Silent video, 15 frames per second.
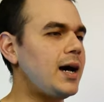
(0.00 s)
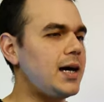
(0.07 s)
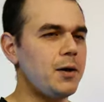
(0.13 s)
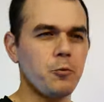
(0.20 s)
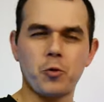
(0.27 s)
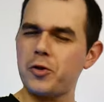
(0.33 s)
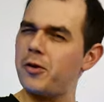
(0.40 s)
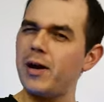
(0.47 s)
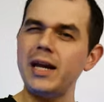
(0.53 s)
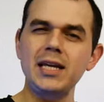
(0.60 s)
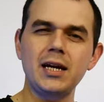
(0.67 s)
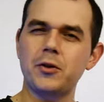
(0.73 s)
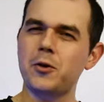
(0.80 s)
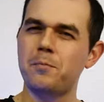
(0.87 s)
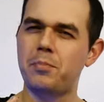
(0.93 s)
Uh, were there
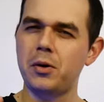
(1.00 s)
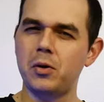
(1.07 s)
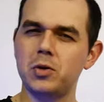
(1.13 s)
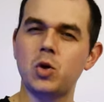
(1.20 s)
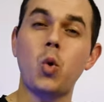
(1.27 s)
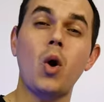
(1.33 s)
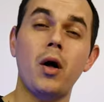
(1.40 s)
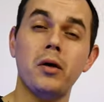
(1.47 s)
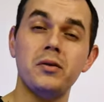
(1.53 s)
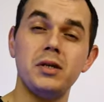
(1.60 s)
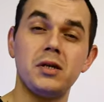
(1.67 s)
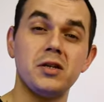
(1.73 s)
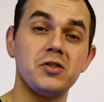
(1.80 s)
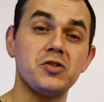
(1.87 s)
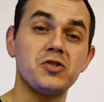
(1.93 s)
any other build
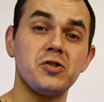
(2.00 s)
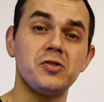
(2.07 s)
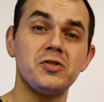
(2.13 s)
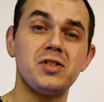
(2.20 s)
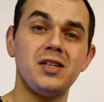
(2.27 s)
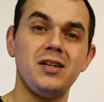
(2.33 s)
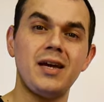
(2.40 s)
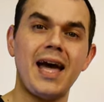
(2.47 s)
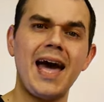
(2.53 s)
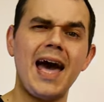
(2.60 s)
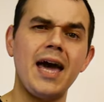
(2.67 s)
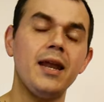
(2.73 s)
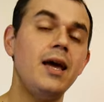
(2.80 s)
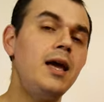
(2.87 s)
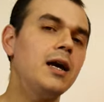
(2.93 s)
quality concerns that you
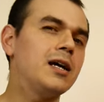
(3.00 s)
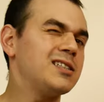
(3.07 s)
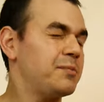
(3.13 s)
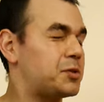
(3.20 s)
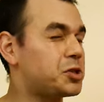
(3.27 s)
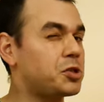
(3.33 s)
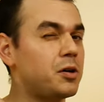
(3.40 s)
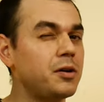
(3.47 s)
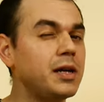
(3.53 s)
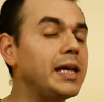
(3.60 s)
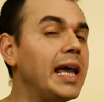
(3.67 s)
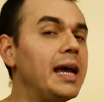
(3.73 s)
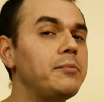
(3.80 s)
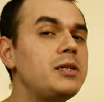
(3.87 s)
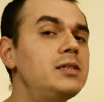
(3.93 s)
had? Because I'm
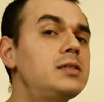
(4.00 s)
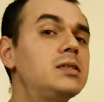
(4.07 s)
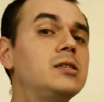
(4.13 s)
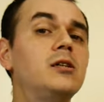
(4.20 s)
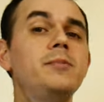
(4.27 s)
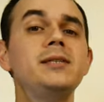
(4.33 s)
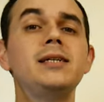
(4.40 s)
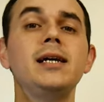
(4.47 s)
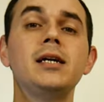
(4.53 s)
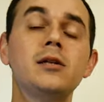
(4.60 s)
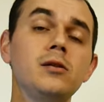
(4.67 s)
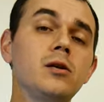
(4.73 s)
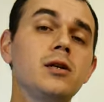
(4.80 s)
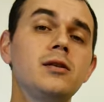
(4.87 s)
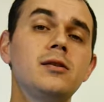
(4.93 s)
certain Gamdias is going to be taking
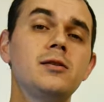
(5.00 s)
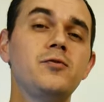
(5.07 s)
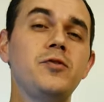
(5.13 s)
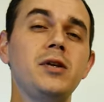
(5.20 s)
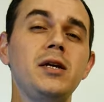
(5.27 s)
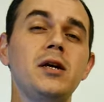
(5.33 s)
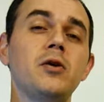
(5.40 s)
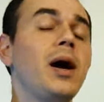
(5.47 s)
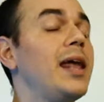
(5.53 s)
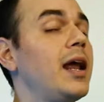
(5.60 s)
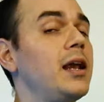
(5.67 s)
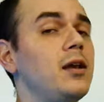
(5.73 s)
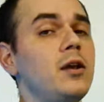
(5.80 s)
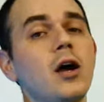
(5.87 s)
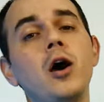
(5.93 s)
a look at this video, and
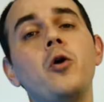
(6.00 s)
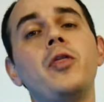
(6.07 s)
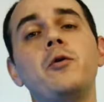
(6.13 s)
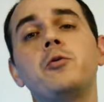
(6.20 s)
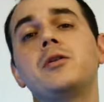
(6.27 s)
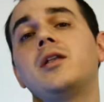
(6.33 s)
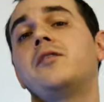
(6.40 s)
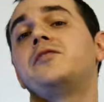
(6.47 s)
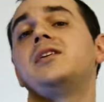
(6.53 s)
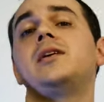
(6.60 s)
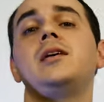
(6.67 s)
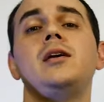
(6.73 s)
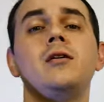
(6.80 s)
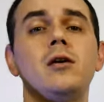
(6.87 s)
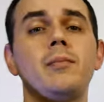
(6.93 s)
I know they would love to
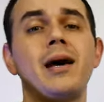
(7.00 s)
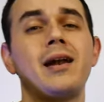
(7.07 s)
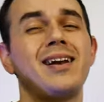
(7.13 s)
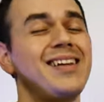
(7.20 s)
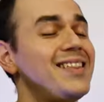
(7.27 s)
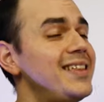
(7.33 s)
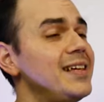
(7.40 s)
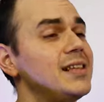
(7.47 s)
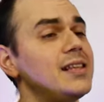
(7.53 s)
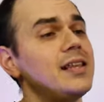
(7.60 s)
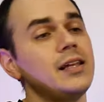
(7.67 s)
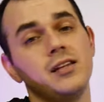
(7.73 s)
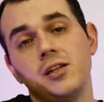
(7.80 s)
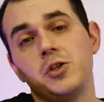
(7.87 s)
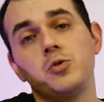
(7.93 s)
hear about anything that
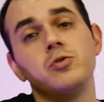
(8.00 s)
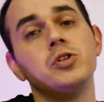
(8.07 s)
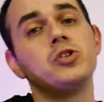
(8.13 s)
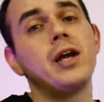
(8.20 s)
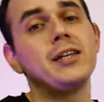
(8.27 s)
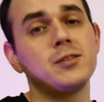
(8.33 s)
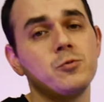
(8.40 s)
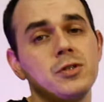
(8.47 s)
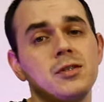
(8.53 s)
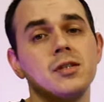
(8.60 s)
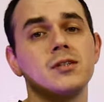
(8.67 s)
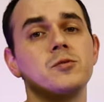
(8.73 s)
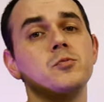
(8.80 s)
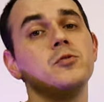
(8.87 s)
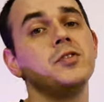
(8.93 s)
they need to address with
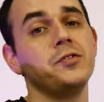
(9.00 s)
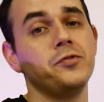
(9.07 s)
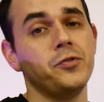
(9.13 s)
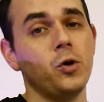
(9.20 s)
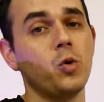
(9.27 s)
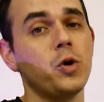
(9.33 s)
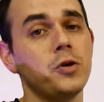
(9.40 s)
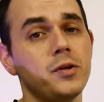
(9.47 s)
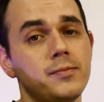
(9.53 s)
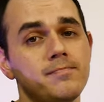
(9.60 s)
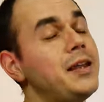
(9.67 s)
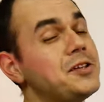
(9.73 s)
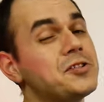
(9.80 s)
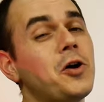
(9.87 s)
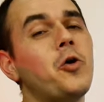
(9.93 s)
this moving forward.
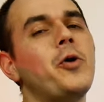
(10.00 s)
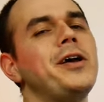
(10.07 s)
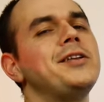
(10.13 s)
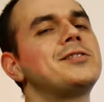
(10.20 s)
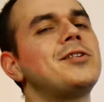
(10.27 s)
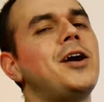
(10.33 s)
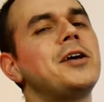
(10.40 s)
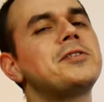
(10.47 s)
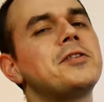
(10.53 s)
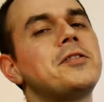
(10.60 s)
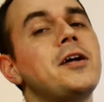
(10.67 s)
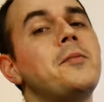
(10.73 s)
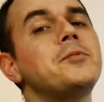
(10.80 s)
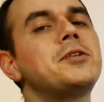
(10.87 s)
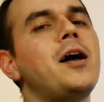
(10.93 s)
And as always, toss a
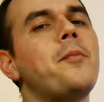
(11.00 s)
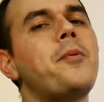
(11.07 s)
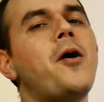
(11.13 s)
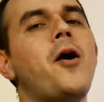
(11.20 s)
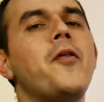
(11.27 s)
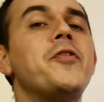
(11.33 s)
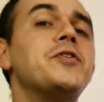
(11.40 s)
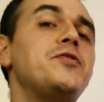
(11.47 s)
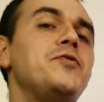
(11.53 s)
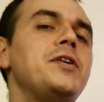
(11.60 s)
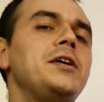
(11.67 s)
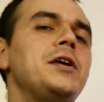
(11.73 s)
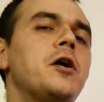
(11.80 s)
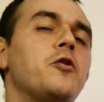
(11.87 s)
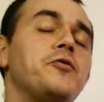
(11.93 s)
thumbs up on this
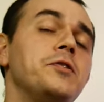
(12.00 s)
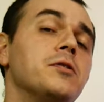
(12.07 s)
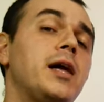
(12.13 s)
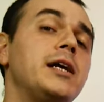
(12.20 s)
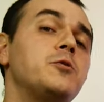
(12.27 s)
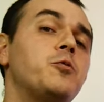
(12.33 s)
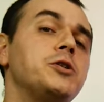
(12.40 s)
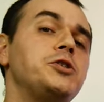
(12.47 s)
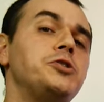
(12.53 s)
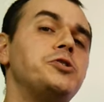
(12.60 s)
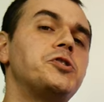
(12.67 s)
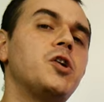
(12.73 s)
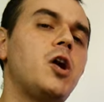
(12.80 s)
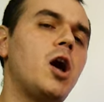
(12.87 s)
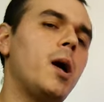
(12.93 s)
video if you liked what you
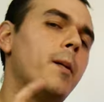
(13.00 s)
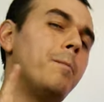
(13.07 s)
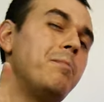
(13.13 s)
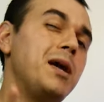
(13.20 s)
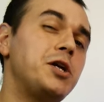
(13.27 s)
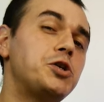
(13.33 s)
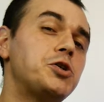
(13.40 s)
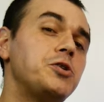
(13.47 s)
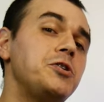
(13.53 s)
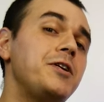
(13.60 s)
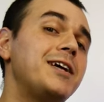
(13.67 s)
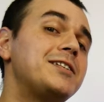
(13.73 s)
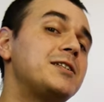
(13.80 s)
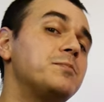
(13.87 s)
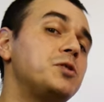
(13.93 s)
saw. Make sure you
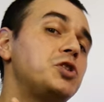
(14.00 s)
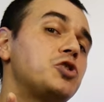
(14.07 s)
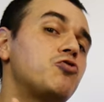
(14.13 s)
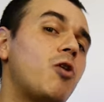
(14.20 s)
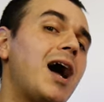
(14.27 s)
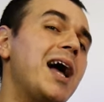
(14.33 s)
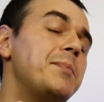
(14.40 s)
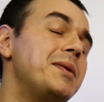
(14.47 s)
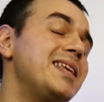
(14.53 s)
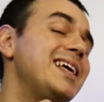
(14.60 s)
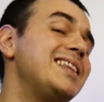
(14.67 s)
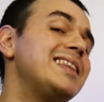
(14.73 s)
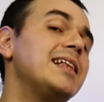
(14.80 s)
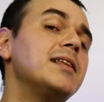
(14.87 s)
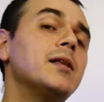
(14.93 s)
get subscribed and
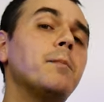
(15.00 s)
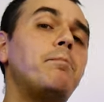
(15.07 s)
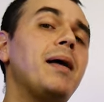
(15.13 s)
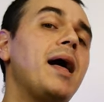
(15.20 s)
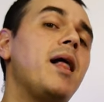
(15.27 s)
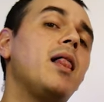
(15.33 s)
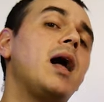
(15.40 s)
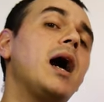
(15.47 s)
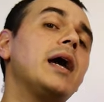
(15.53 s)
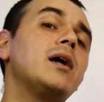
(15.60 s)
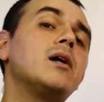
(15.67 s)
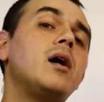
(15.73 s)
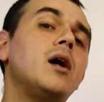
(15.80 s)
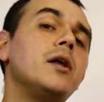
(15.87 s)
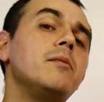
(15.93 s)
hit that little bell
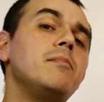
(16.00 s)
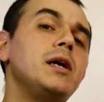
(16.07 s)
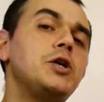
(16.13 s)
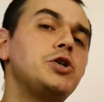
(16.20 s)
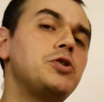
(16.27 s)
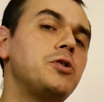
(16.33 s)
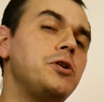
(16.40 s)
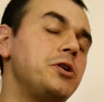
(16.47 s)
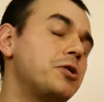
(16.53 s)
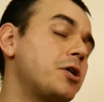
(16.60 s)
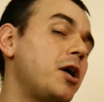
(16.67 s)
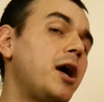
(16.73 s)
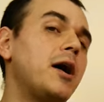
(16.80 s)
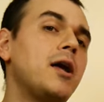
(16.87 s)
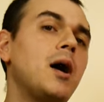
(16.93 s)
icon to make sure you're
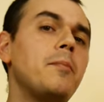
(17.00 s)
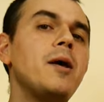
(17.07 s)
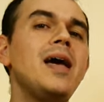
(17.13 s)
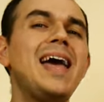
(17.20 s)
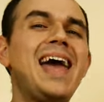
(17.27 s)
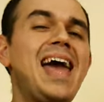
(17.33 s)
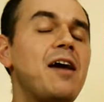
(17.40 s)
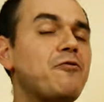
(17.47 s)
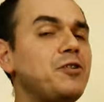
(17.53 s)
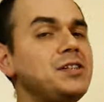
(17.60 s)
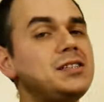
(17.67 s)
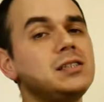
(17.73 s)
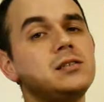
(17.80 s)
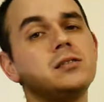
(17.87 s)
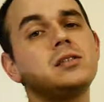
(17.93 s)
caught up
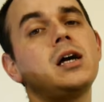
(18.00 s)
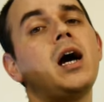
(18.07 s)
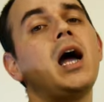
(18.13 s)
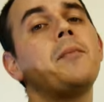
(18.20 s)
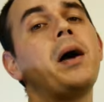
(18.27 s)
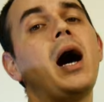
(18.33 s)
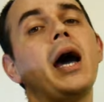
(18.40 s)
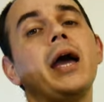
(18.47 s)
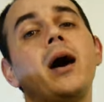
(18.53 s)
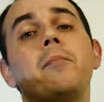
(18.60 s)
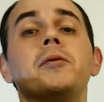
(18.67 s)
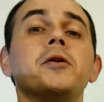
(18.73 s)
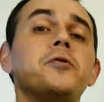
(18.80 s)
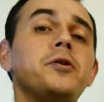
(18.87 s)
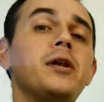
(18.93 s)
every single time I I
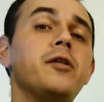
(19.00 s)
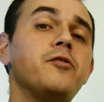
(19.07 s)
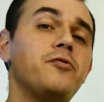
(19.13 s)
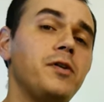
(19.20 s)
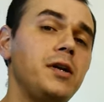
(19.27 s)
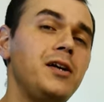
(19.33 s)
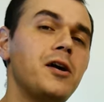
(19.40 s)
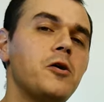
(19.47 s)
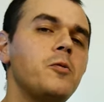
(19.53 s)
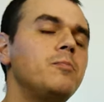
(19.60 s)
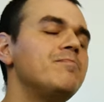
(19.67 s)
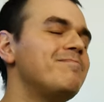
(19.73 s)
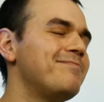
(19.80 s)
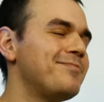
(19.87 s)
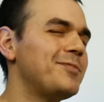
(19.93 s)
upload another
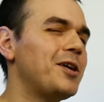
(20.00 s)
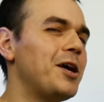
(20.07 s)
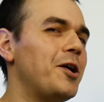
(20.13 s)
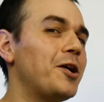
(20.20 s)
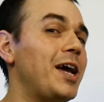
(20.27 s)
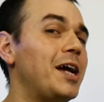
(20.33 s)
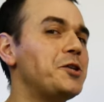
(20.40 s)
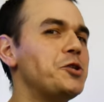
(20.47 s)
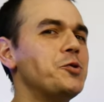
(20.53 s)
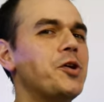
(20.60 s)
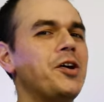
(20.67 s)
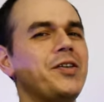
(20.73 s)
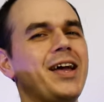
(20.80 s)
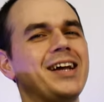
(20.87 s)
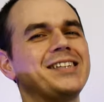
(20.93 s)
video, and I'll catch
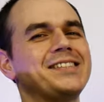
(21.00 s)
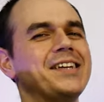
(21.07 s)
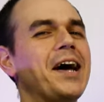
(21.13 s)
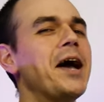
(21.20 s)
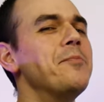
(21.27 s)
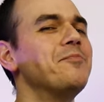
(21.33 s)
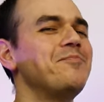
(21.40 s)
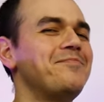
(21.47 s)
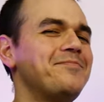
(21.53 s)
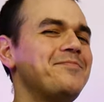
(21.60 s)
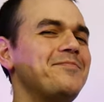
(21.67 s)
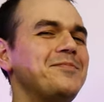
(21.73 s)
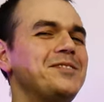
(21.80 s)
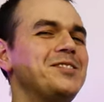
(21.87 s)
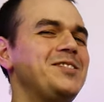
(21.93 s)
you all next time.
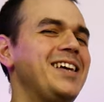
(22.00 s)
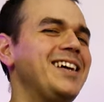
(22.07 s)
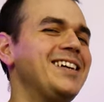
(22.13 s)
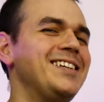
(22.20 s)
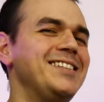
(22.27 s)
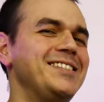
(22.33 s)
So take it